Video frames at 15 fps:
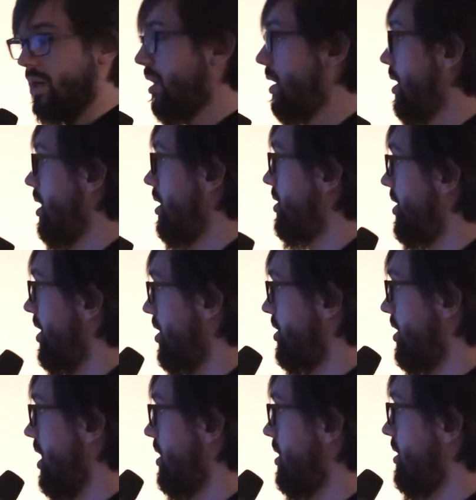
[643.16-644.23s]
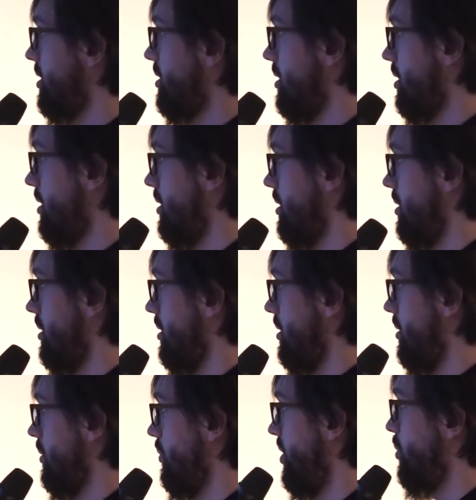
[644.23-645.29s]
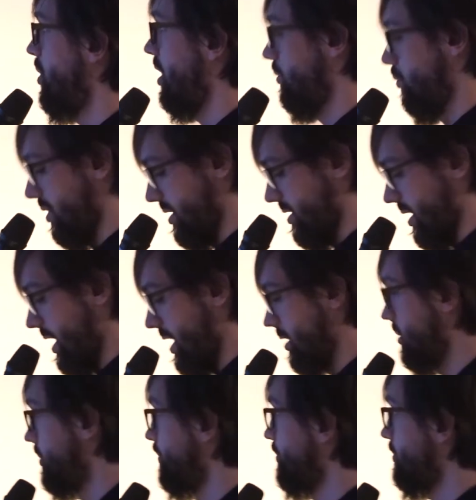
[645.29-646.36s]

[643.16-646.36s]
they are not rerun once again.